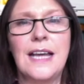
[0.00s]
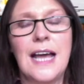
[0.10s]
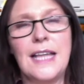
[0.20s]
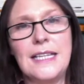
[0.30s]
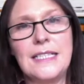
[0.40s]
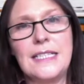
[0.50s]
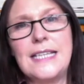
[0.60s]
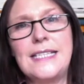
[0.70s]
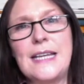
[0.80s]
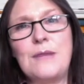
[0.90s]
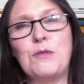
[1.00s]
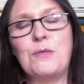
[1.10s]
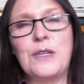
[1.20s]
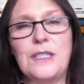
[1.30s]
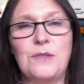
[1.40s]
And then a less able
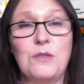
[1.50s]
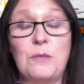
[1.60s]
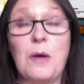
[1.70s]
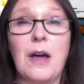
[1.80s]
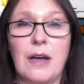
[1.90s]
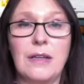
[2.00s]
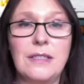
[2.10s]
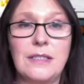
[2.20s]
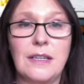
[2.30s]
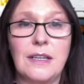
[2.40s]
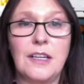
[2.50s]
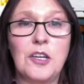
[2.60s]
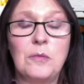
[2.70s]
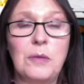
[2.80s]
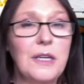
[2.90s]
person would pass
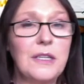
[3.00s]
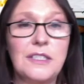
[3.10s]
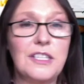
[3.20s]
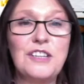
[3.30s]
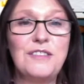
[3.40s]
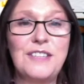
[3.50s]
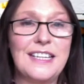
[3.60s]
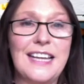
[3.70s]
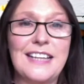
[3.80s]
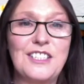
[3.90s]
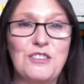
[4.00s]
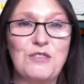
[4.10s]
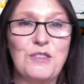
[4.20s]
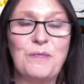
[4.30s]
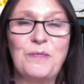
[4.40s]
because the nerves didn't get to
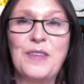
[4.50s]
them.